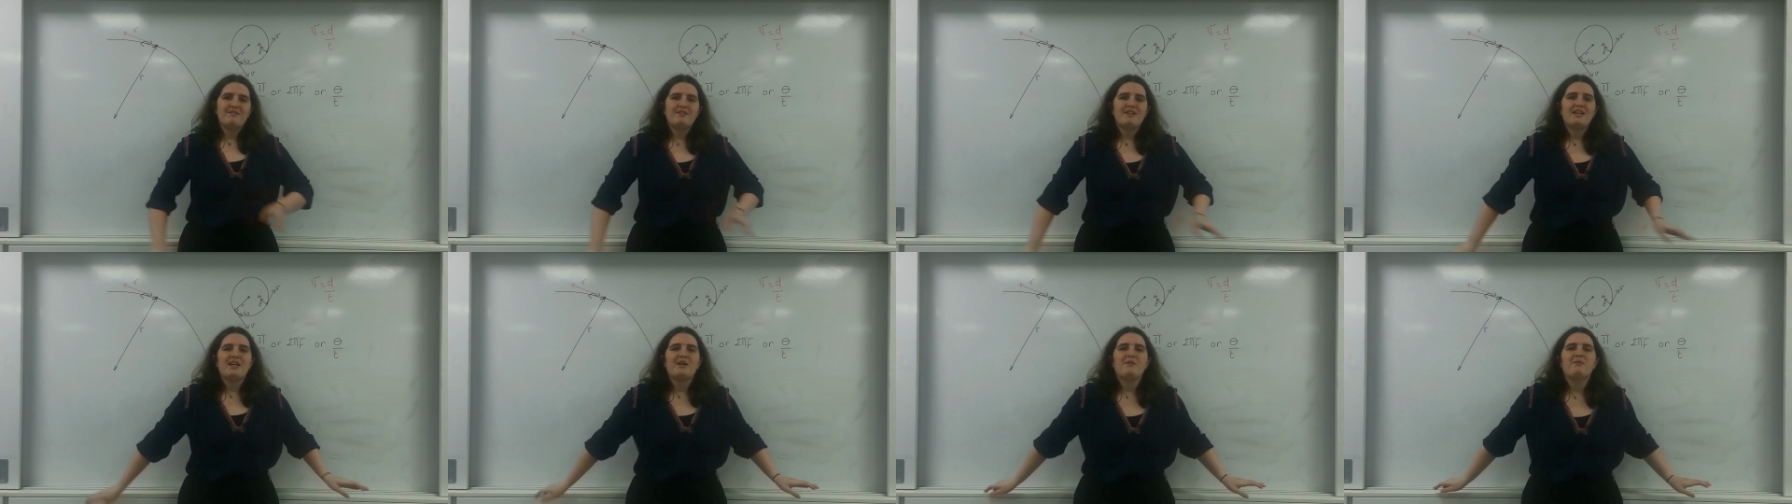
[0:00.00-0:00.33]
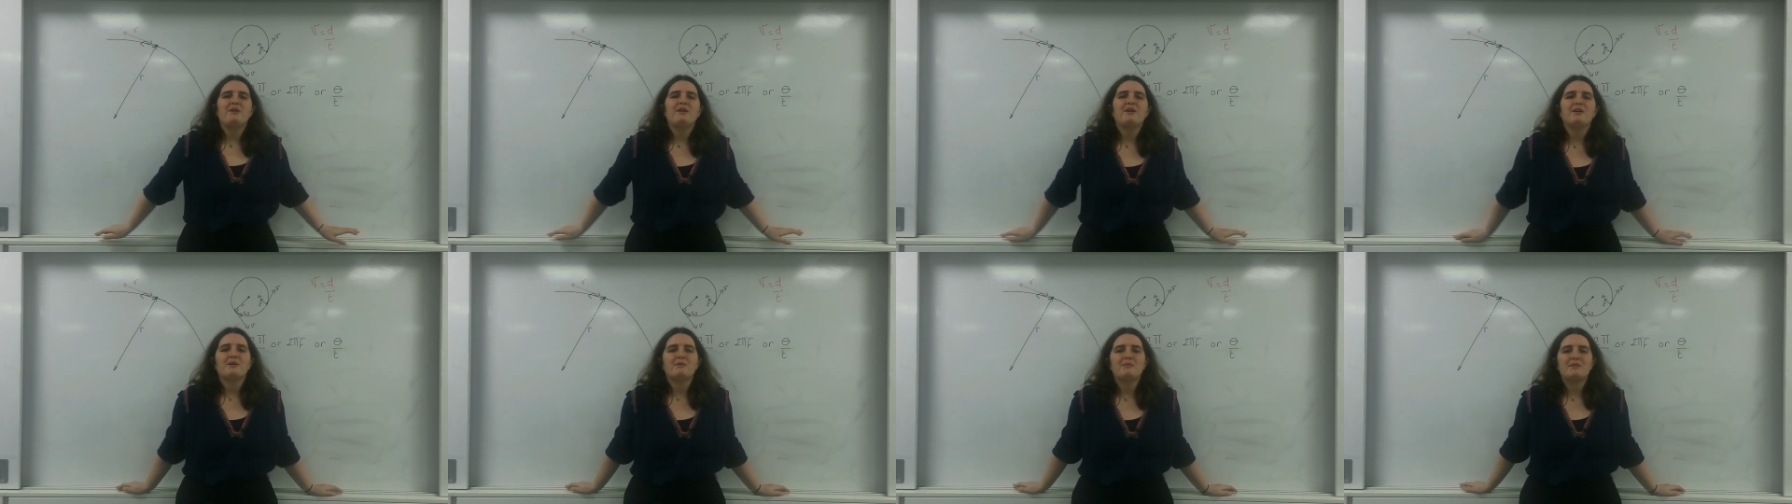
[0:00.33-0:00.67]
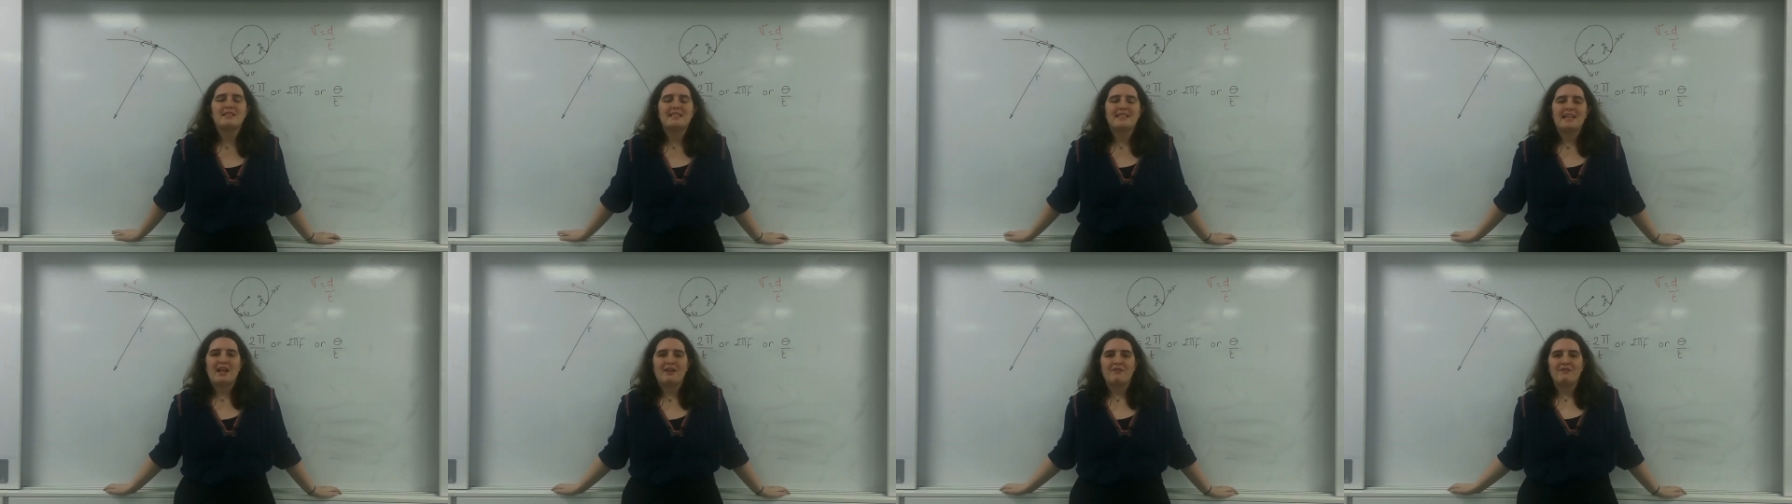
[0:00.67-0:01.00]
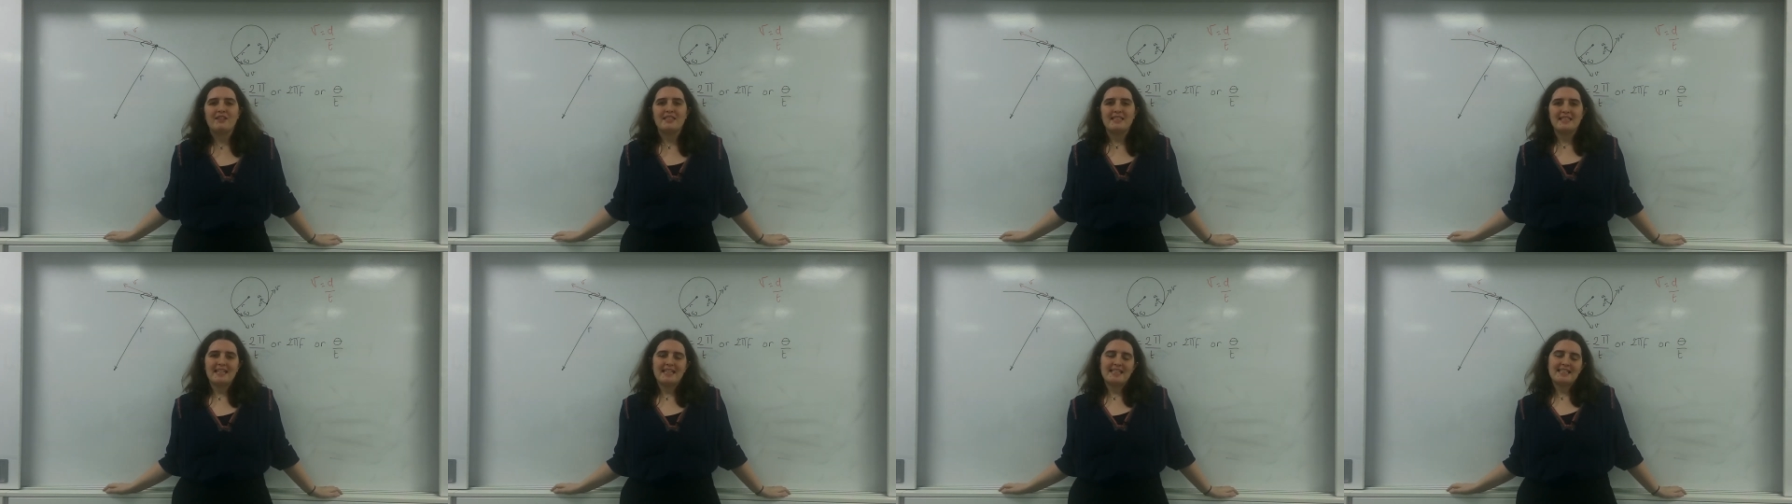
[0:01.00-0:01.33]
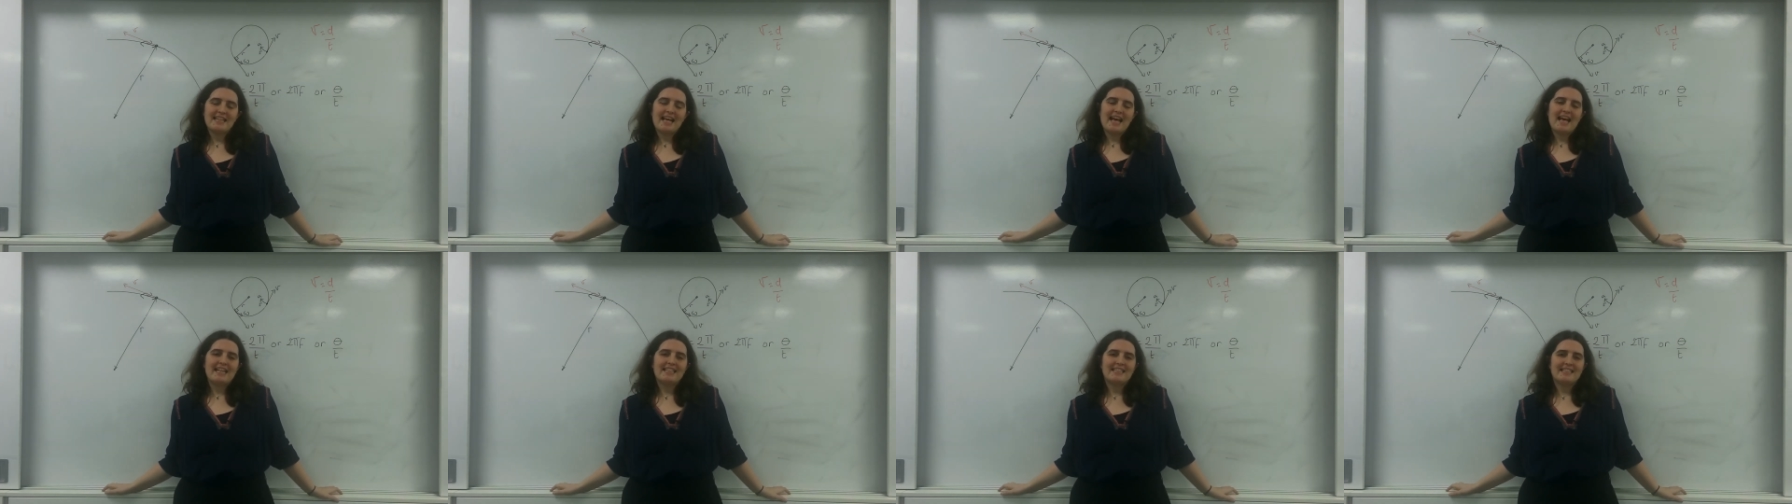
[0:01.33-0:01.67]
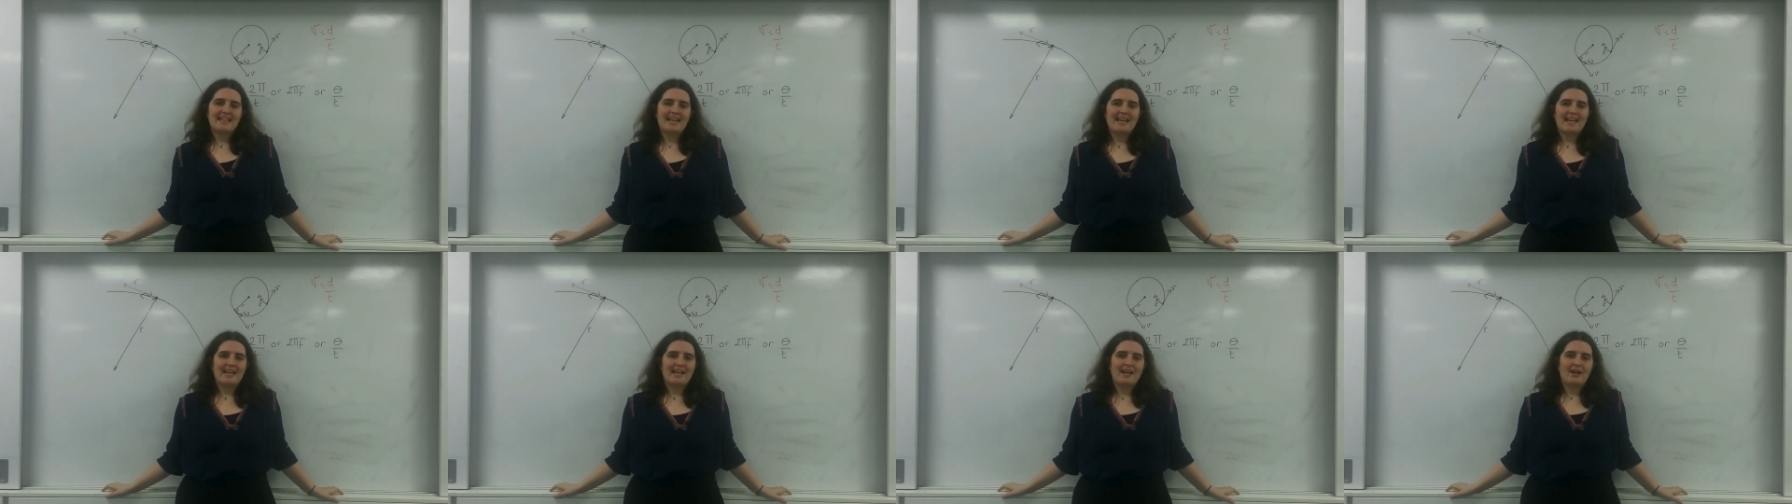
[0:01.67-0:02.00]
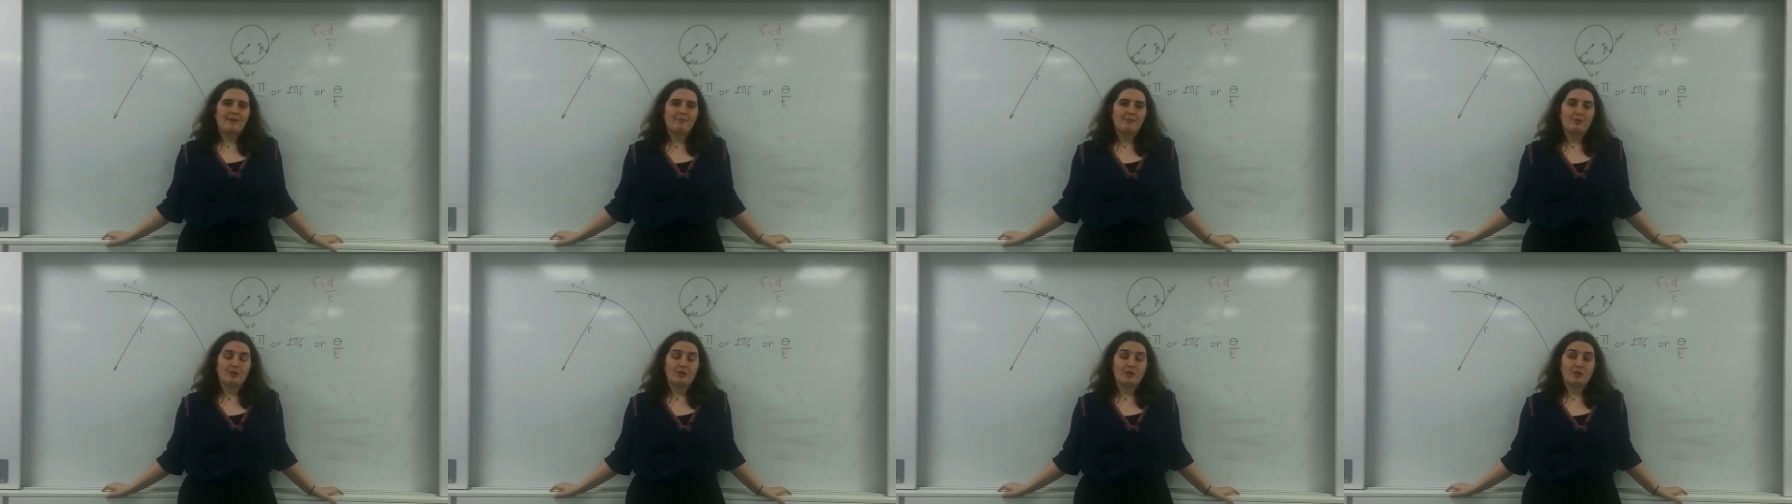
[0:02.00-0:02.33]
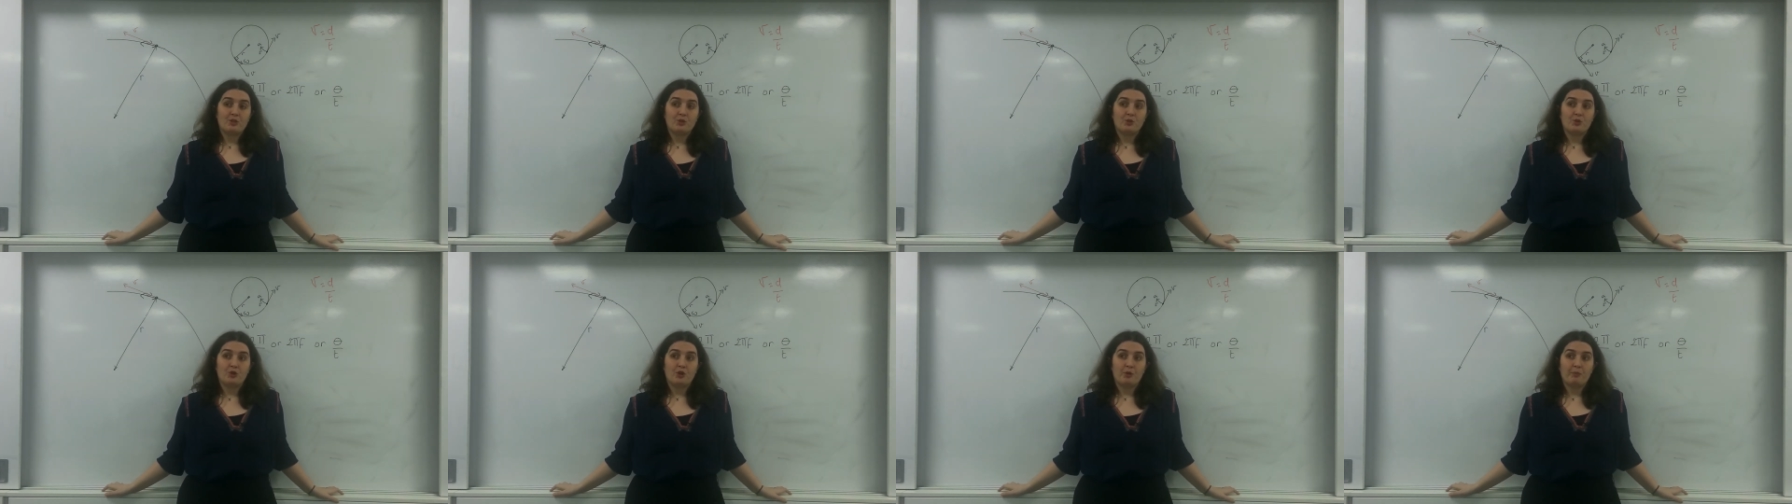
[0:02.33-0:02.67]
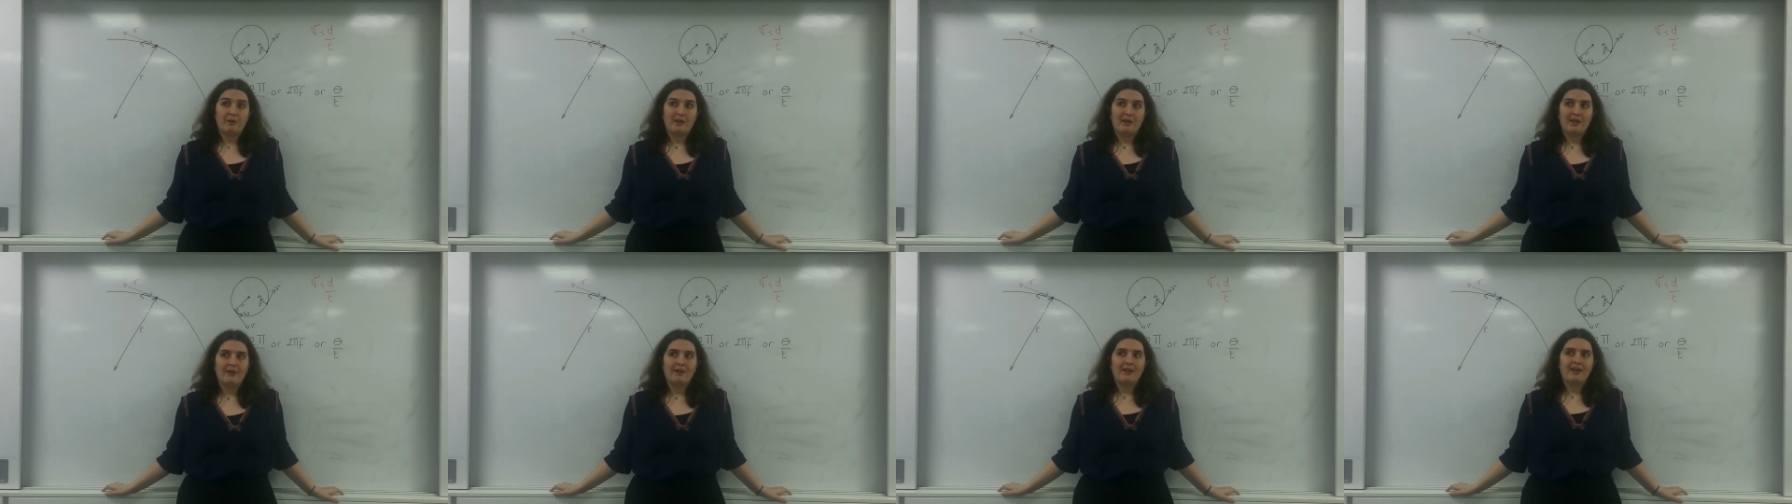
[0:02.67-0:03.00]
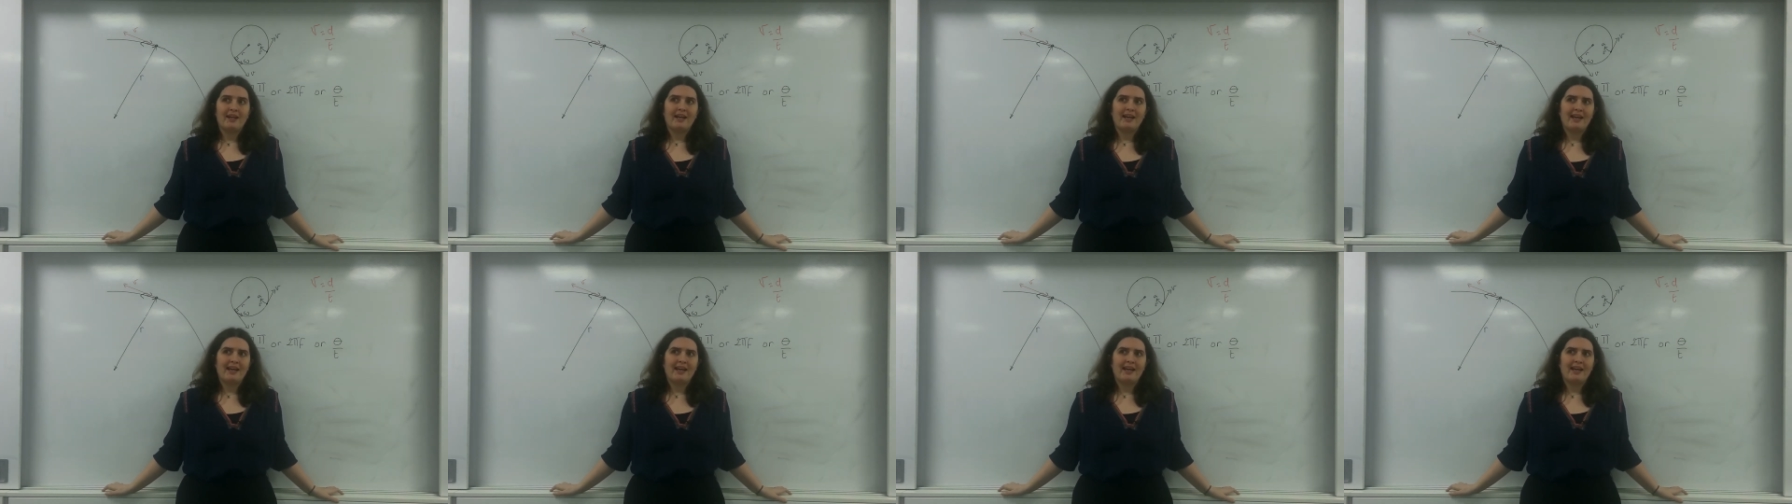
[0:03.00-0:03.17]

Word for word: evening and welcome to TL Physics and today I'm going to talk about